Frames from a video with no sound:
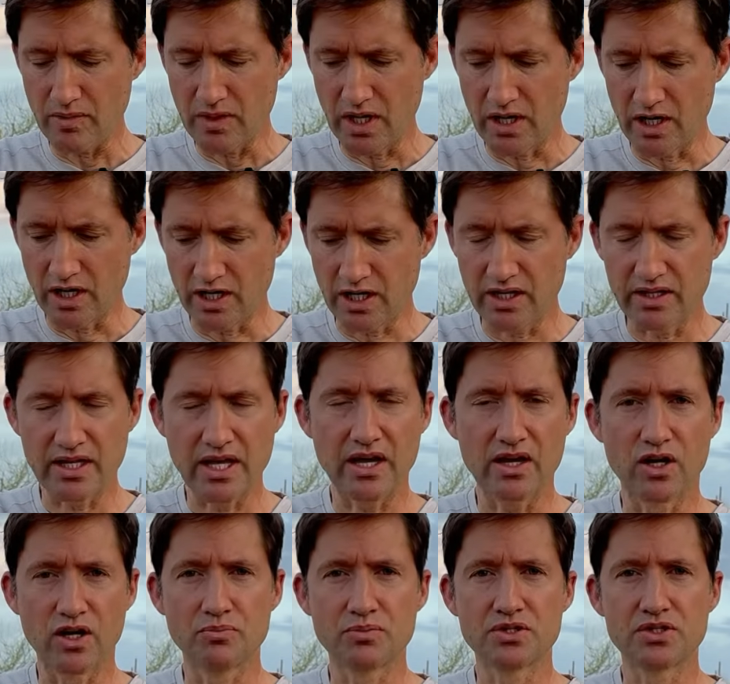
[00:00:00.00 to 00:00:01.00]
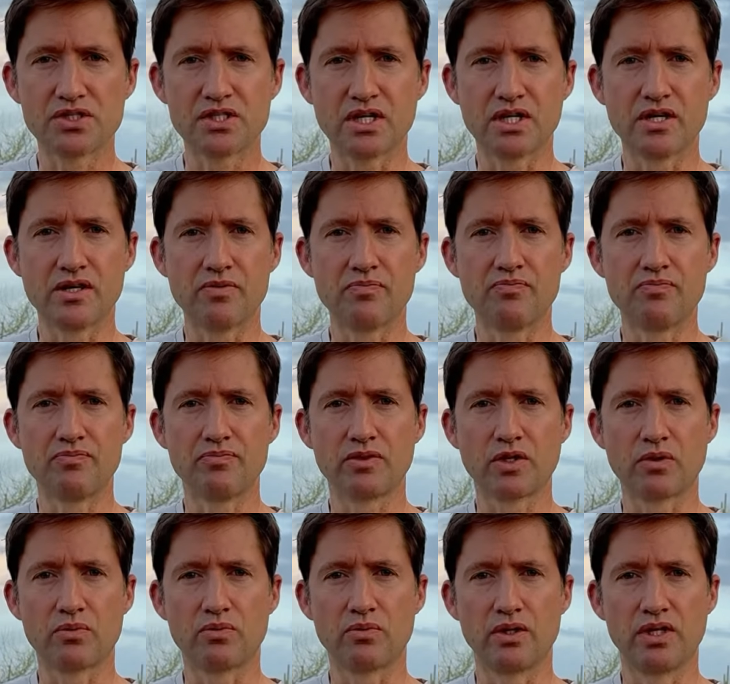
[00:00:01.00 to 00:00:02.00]
Again, that helps
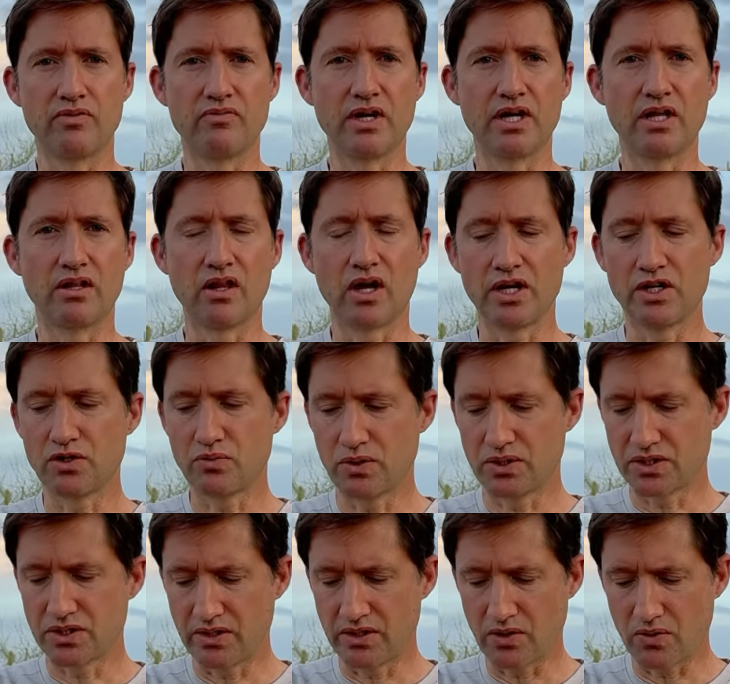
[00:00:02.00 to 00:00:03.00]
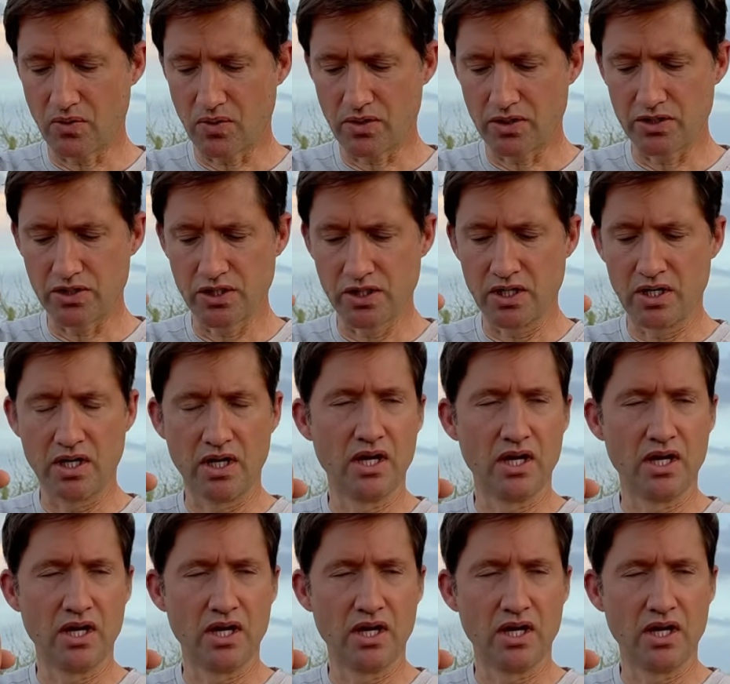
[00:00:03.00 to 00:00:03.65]
relieve any line twist in the cordage.